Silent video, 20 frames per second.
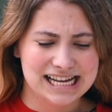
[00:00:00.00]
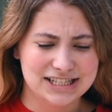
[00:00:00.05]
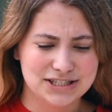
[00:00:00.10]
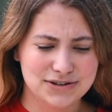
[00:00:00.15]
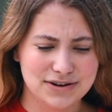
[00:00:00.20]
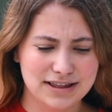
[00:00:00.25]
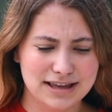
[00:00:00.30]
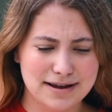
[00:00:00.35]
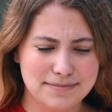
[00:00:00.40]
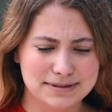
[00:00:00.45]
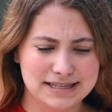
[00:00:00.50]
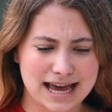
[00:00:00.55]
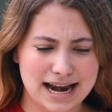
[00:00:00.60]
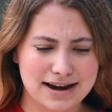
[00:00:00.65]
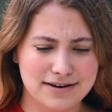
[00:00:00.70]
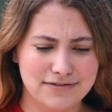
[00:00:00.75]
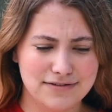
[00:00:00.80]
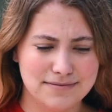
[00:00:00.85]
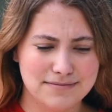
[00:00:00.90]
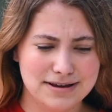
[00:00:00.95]
It's really
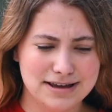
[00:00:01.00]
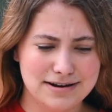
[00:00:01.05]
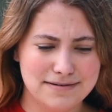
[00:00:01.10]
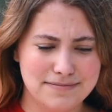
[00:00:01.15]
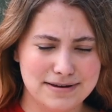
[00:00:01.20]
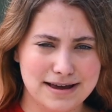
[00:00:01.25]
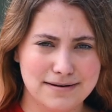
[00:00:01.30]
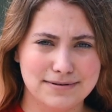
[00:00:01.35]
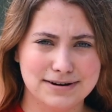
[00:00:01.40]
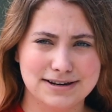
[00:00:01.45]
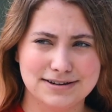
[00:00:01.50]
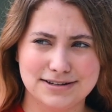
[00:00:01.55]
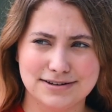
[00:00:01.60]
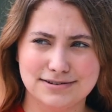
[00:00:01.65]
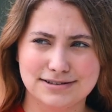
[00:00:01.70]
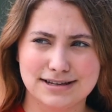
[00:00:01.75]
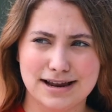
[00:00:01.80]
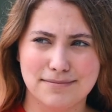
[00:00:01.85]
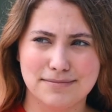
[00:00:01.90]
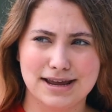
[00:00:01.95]
upsetting for me to be able to
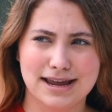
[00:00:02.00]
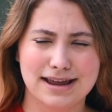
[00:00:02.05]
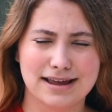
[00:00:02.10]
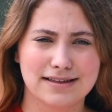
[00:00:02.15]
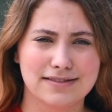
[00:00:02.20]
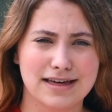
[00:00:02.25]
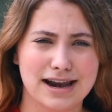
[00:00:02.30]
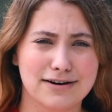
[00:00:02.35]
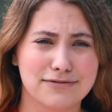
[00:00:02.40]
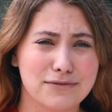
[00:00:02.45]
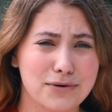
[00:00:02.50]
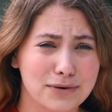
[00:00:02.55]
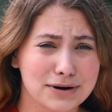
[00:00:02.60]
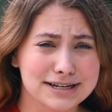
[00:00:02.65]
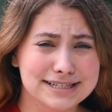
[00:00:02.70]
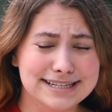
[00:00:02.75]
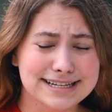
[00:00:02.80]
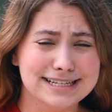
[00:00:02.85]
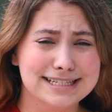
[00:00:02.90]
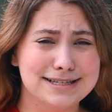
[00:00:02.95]
do something that I've
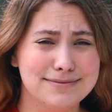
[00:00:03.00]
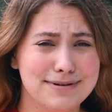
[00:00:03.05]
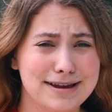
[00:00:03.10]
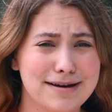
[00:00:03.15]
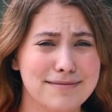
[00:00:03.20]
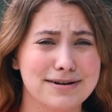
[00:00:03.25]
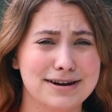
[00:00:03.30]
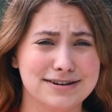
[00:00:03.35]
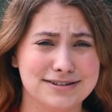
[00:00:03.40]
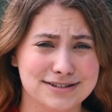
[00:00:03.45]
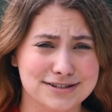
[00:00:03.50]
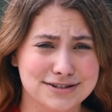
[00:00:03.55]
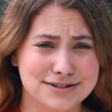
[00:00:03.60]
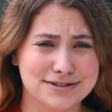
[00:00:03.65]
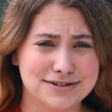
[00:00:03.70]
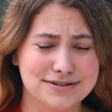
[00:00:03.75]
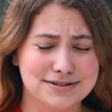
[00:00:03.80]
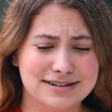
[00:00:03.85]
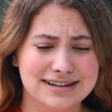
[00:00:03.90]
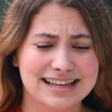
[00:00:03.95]
quarantined to be able to
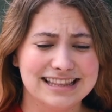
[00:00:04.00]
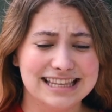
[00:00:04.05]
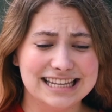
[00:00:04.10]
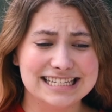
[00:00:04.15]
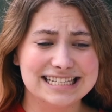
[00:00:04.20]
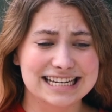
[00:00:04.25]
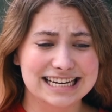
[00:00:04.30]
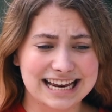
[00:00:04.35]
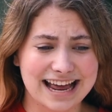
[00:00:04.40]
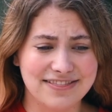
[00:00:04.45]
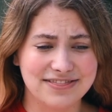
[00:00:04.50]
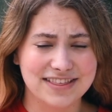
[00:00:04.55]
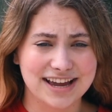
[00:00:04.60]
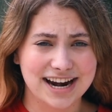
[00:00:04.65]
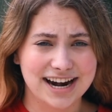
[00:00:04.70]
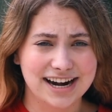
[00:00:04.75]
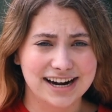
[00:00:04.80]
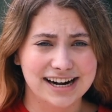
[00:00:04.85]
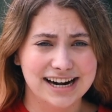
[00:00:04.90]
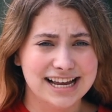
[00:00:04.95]
do, and then to get
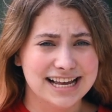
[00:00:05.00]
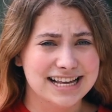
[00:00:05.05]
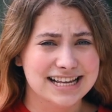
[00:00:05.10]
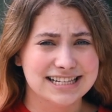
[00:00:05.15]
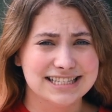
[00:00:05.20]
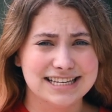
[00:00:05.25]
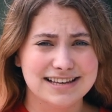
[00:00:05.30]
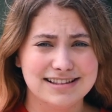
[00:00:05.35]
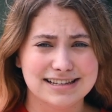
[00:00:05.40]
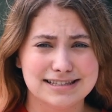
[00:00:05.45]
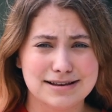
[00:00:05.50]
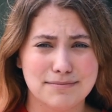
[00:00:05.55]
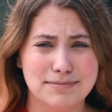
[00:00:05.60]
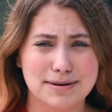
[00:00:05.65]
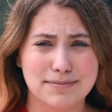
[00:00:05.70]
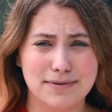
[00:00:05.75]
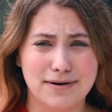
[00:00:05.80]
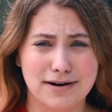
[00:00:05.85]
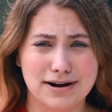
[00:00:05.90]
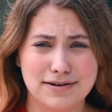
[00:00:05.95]
there, see that some
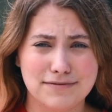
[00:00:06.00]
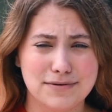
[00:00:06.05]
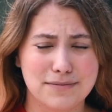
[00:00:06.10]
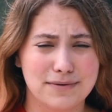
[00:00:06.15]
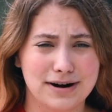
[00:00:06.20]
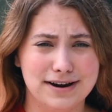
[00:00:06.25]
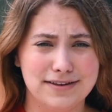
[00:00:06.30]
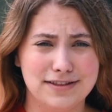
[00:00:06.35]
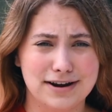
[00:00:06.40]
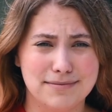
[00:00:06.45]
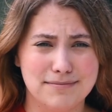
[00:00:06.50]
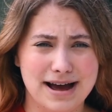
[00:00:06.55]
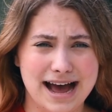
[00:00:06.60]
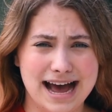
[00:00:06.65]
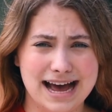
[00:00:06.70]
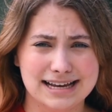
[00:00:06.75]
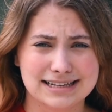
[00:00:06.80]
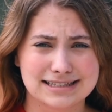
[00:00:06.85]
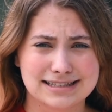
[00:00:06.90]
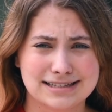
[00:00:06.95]
people aren't even wearing their
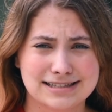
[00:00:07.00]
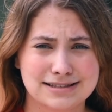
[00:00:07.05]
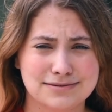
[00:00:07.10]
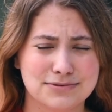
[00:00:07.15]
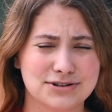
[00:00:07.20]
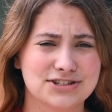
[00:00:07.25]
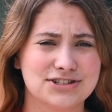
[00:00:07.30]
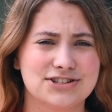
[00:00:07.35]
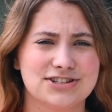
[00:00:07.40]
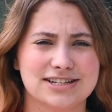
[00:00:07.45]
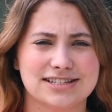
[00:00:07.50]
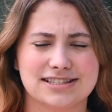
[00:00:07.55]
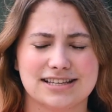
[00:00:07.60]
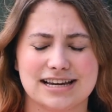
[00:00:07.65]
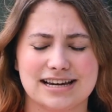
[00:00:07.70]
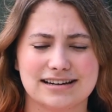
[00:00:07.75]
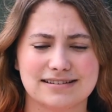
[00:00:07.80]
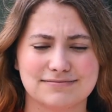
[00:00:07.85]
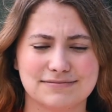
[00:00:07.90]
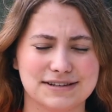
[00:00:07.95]
masks, which just
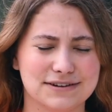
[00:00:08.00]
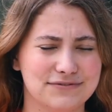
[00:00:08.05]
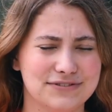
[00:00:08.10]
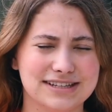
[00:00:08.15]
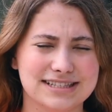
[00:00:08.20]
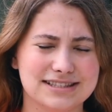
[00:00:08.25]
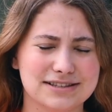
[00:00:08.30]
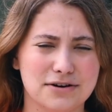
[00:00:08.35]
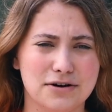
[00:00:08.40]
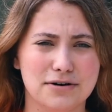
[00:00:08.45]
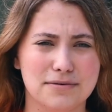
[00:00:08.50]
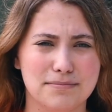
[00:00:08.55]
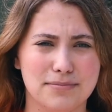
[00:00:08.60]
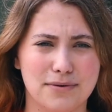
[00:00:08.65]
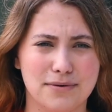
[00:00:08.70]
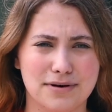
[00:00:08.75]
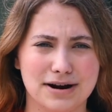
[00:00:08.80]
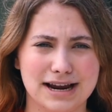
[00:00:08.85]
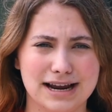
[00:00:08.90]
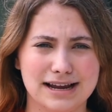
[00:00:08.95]
like defeats the whole
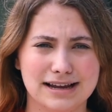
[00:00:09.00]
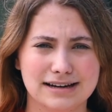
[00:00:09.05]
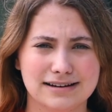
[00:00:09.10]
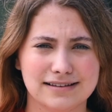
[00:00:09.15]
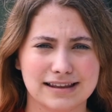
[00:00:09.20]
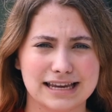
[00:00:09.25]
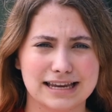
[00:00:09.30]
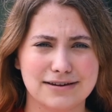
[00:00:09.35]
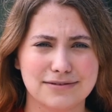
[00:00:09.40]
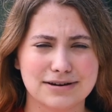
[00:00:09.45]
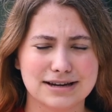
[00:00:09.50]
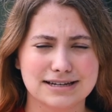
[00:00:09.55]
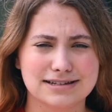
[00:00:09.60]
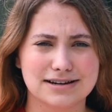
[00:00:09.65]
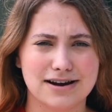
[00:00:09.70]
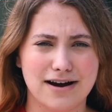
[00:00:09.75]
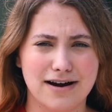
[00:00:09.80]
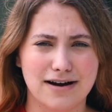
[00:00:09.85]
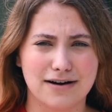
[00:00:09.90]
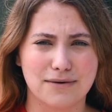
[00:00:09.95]
point. Like, you can
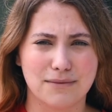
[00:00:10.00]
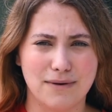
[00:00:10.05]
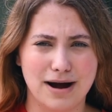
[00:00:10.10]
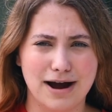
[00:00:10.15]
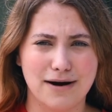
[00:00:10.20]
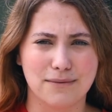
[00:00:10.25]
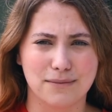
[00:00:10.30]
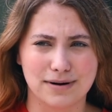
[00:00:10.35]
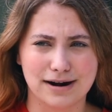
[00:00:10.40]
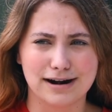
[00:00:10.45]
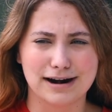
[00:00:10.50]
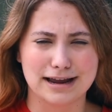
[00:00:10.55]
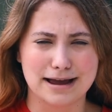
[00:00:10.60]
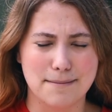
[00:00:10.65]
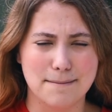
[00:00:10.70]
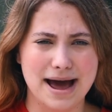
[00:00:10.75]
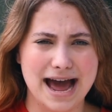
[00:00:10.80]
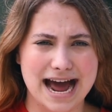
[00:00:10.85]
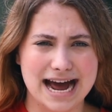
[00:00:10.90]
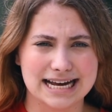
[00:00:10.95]
talk while wearing a
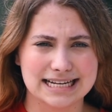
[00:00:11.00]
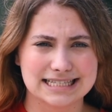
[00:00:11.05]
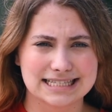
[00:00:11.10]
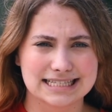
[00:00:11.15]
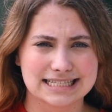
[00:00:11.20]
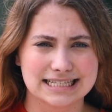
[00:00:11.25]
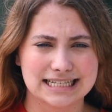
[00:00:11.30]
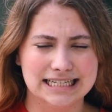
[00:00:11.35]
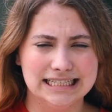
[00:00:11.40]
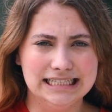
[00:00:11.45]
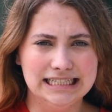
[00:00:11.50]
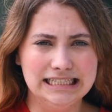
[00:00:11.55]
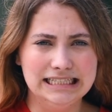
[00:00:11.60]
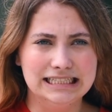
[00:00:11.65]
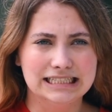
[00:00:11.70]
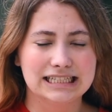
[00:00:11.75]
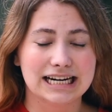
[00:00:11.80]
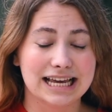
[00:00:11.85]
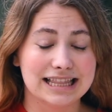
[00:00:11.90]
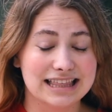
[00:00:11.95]
mask.
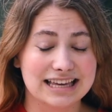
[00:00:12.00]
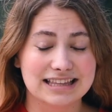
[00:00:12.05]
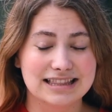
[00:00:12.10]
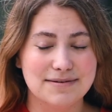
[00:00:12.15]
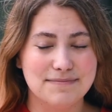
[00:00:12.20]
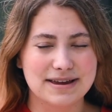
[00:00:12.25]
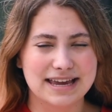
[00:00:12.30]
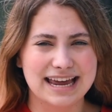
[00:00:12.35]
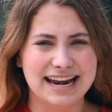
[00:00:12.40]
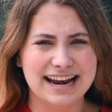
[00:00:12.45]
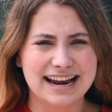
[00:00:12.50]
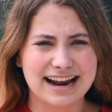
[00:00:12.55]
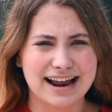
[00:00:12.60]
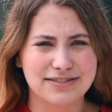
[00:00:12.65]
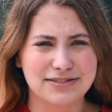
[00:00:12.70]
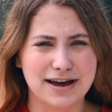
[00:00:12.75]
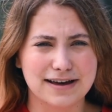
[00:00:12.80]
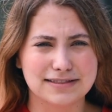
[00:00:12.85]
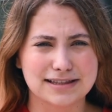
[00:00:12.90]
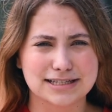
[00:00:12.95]
I think in the beginning I
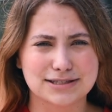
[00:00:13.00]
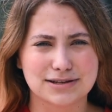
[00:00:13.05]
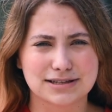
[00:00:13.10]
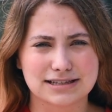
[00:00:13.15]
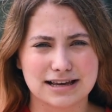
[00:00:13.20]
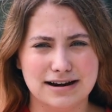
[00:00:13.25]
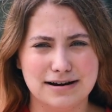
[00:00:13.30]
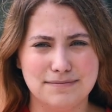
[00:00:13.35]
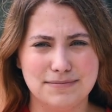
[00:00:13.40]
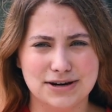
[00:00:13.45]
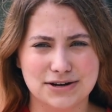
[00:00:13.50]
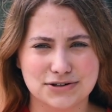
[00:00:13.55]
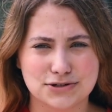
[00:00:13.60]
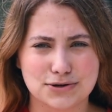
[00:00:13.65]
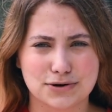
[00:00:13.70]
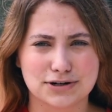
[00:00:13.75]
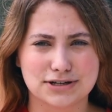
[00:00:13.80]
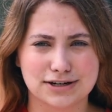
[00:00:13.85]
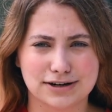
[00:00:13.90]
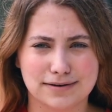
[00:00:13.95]
thought this was going to be a
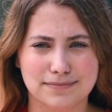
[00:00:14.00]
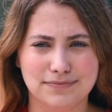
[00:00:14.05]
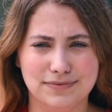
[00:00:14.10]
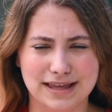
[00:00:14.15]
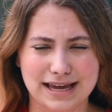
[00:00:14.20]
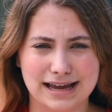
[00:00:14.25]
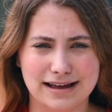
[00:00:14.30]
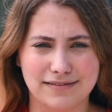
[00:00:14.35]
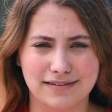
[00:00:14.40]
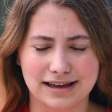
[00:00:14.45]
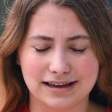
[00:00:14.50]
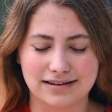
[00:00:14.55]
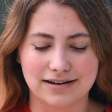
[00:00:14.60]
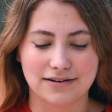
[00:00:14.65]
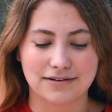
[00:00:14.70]
short-term thing, like,